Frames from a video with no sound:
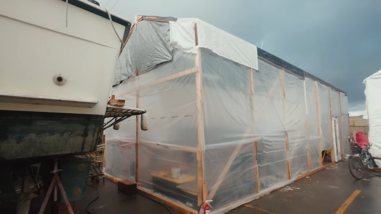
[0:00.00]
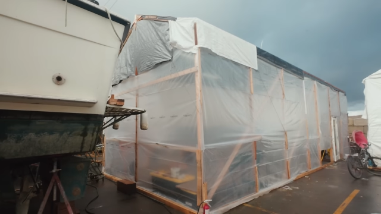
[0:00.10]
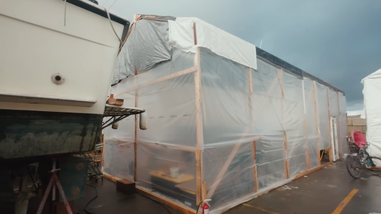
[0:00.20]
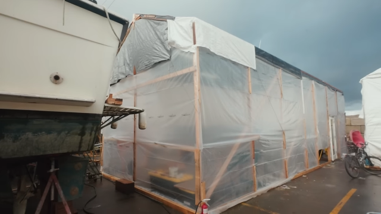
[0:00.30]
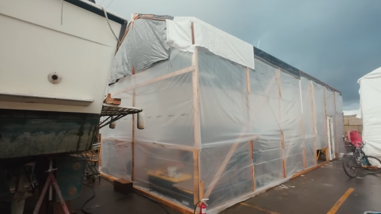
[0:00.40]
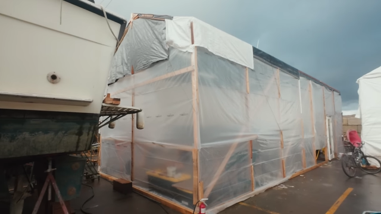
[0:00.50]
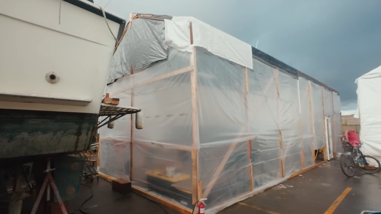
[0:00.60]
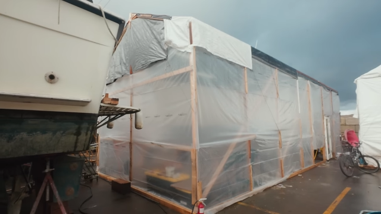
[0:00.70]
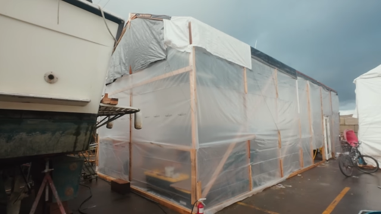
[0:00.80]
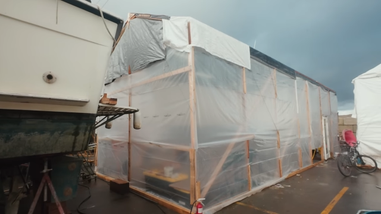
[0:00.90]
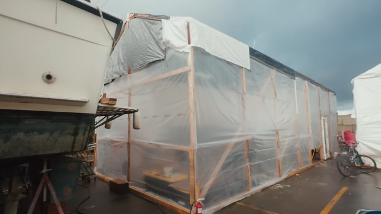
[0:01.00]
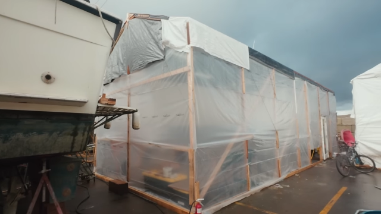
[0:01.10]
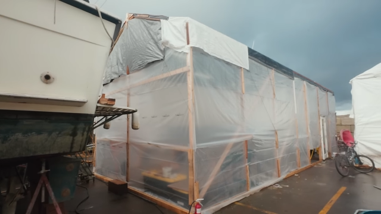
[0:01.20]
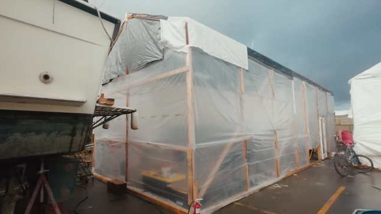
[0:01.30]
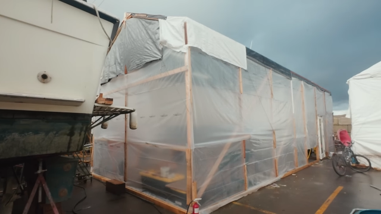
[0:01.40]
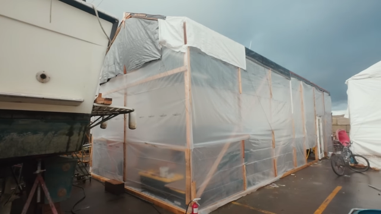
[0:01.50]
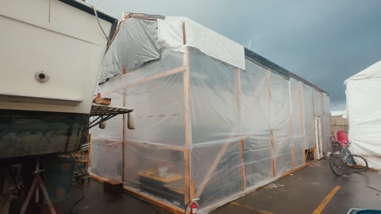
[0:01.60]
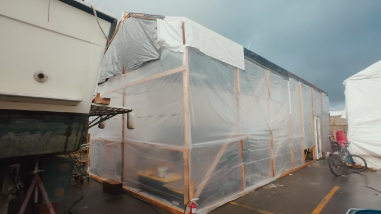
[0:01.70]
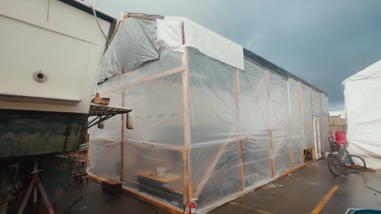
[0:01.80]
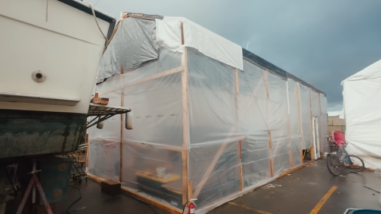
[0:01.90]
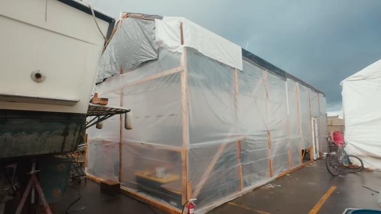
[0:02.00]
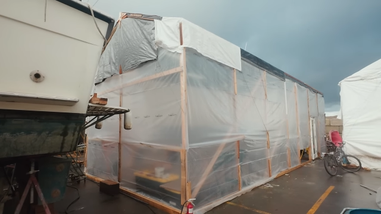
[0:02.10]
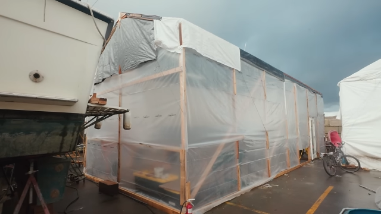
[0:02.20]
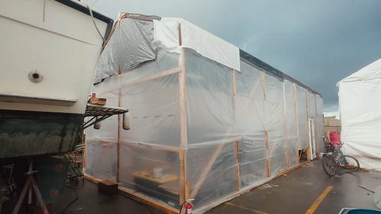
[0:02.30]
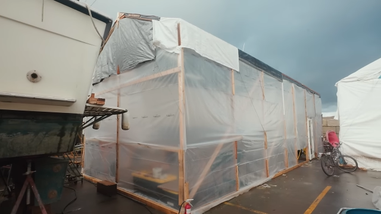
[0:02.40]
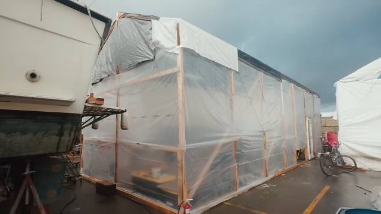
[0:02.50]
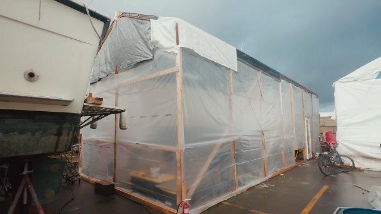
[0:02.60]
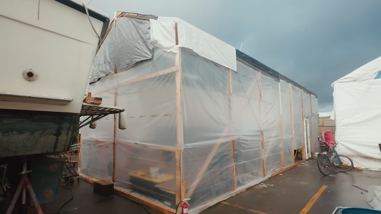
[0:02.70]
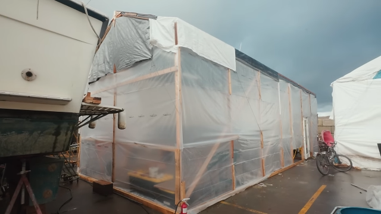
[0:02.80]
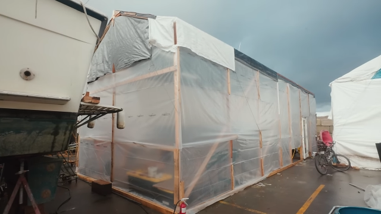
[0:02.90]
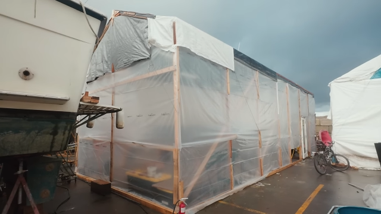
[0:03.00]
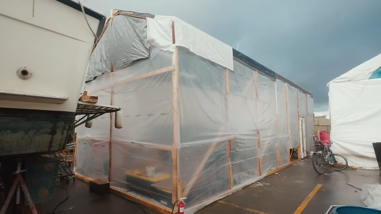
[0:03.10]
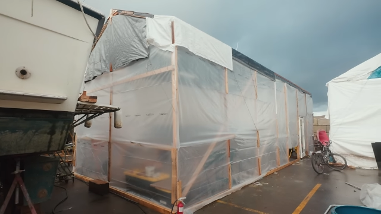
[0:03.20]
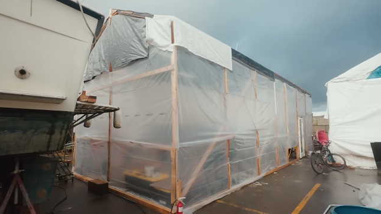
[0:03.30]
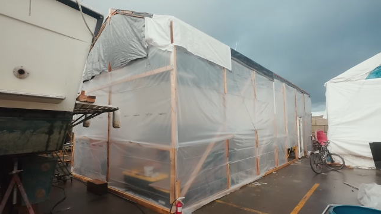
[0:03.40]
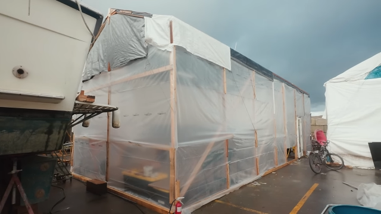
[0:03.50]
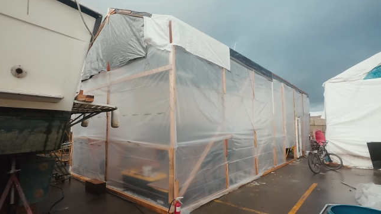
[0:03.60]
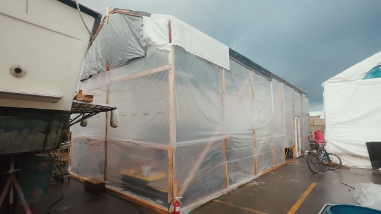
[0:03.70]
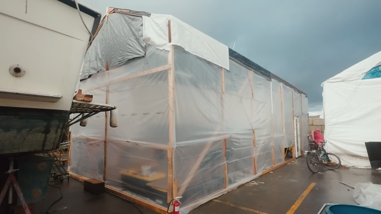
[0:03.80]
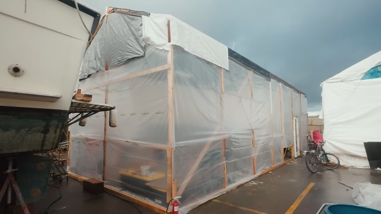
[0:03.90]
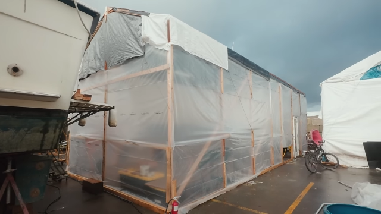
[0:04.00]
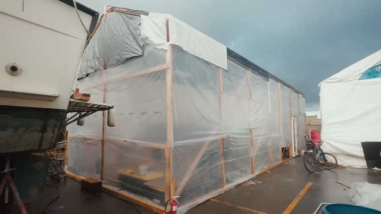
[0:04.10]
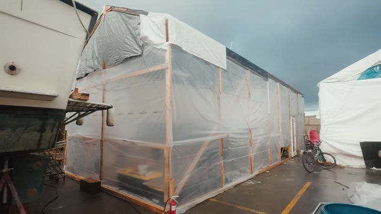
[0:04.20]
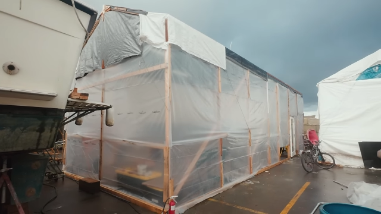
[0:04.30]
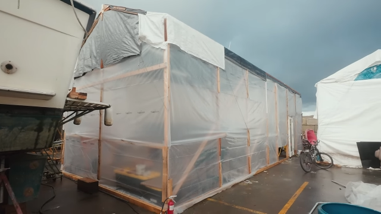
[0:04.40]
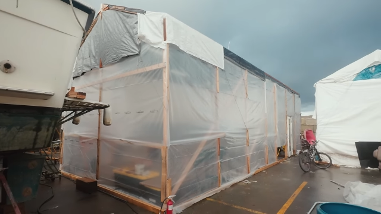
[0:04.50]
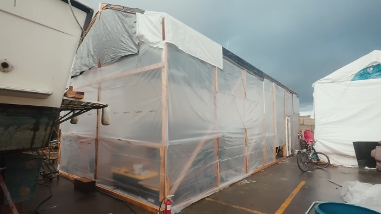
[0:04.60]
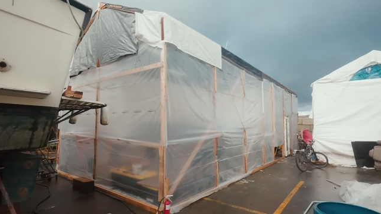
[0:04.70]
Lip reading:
No face is visible, so there are no lips to read.